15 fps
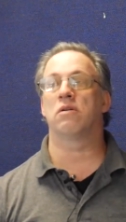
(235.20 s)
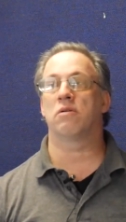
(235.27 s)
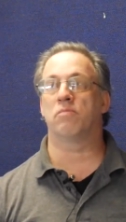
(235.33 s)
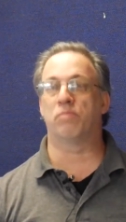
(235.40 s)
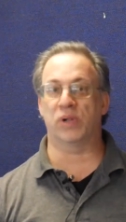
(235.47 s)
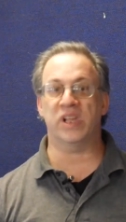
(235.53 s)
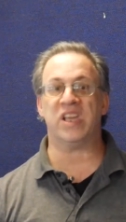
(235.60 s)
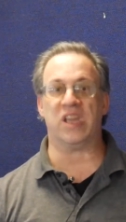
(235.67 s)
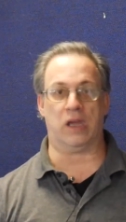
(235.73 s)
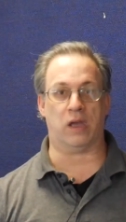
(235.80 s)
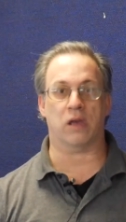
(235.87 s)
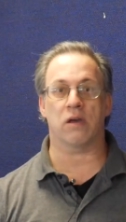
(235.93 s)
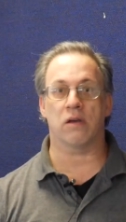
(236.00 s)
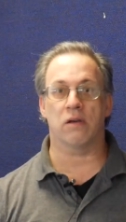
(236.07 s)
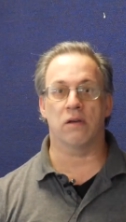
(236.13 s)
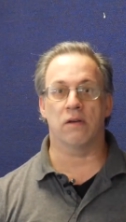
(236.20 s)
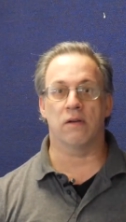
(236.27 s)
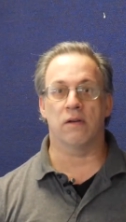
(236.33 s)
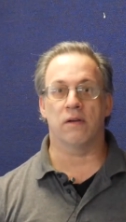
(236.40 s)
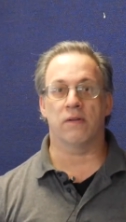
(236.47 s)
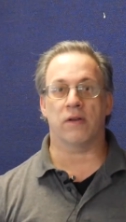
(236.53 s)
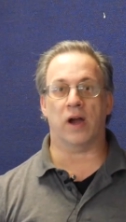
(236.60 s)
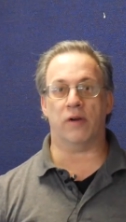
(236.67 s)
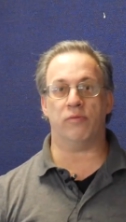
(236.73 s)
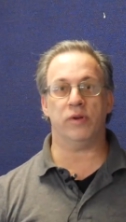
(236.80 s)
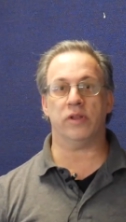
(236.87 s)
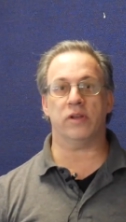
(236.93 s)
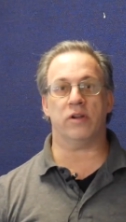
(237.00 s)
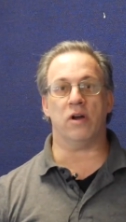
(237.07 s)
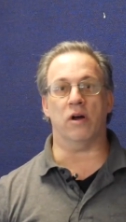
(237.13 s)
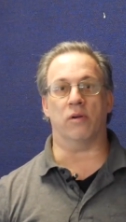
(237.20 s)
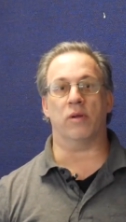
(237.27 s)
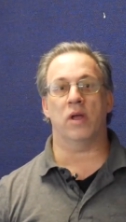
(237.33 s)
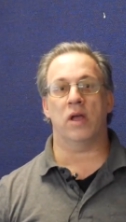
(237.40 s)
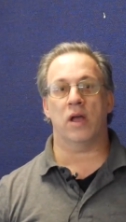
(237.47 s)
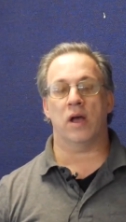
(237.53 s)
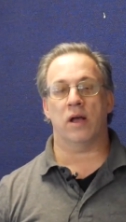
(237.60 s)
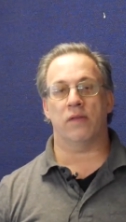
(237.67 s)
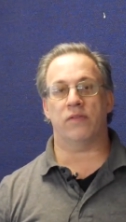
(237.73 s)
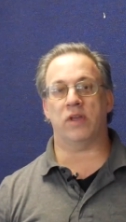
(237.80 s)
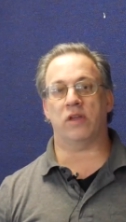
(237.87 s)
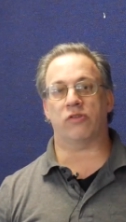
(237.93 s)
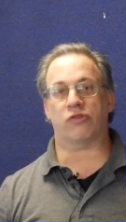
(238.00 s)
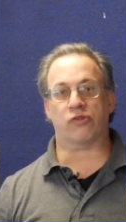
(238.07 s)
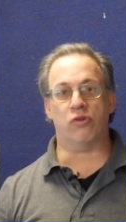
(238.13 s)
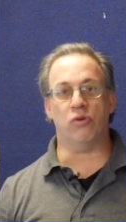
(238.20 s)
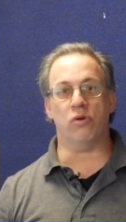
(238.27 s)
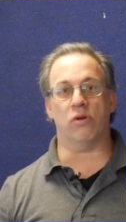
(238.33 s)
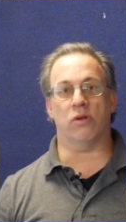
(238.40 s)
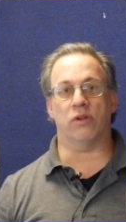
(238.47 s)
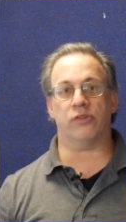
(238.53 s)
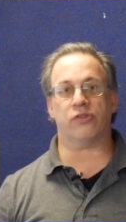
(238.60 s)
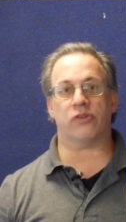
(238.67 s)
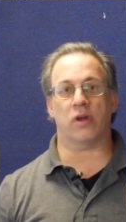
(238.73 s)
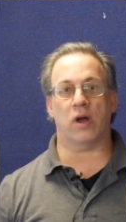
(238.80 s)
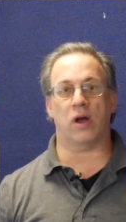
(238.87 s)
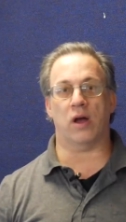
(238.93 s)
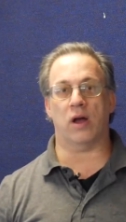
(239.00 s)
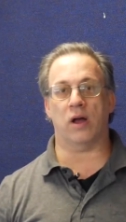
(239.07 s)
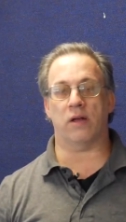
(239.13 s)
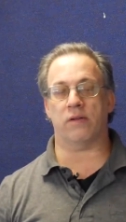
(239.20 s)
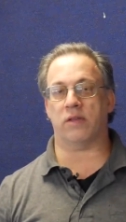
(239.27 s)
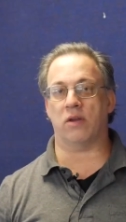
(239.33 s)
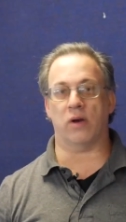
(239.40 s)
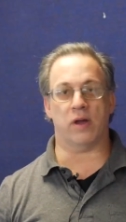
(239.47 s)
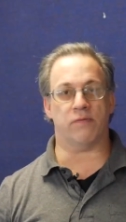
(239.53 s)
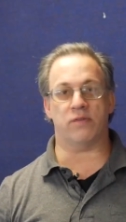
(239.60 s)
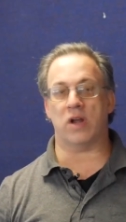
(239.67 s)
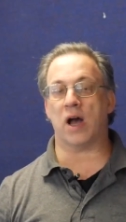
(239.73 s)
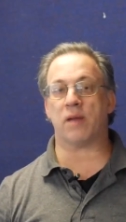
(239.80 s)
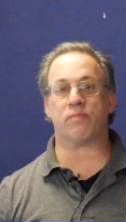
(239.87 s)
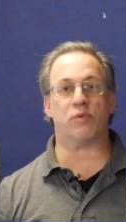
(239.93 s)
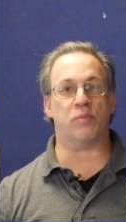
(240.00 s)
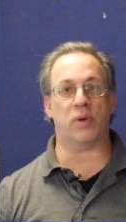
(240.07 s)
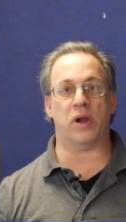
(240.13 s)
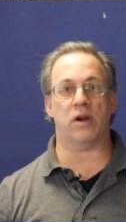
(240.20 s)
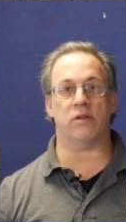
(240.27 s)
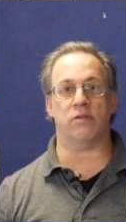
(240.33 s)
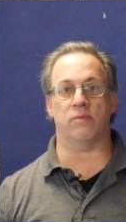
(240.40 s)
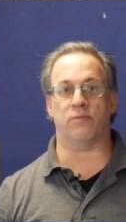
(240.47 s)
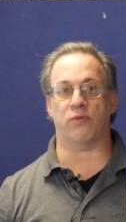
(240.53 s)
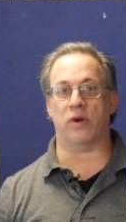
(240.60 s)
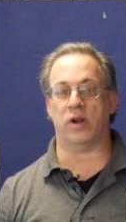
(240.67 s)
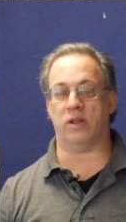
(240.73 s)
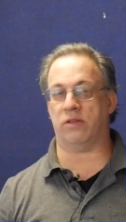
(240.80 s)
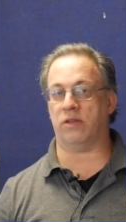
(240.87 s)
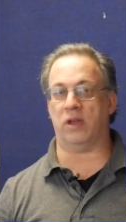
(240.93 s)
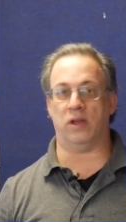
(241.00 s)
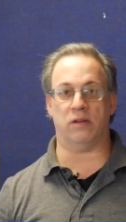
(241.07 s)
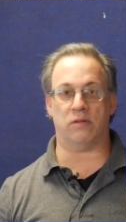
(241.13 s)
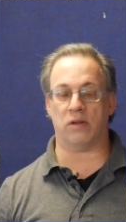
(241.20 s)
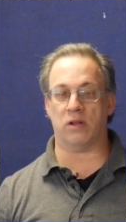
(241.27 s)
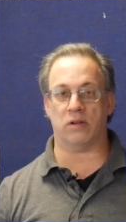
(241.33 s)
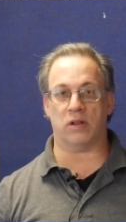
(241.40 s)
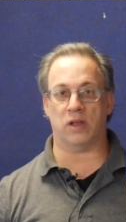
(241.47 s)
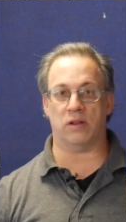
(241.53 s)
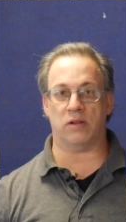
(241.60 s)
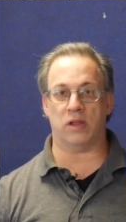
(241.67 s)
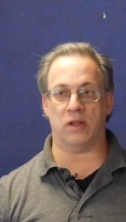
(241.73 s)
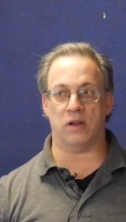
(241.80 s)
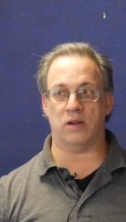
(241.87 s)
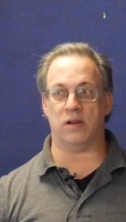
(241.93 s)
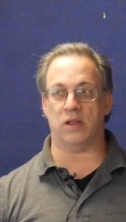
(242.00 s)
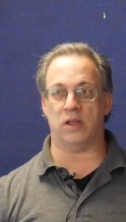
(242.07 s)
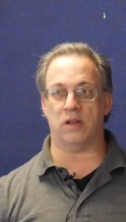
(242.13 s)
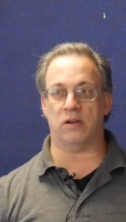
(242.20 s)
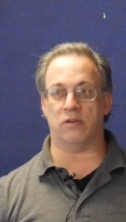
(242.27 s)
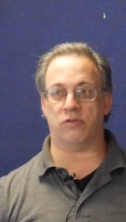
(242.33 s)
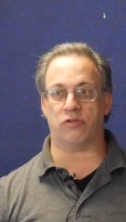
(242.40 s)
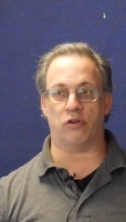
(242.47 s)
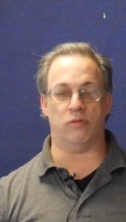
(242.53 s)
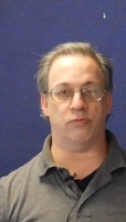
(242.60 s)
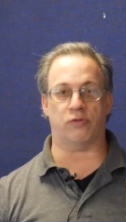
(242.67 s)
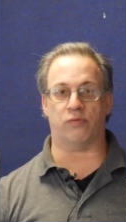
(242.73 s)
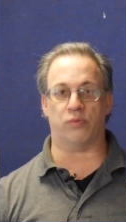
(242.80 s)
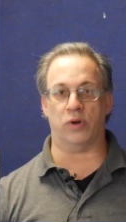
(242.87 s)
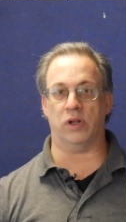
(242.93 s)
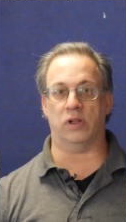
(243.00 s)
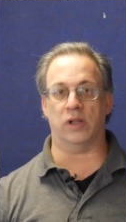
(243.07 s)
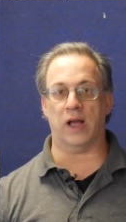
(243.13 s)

bleak. I really don't. The schools, have not prepared them for anything in terms of real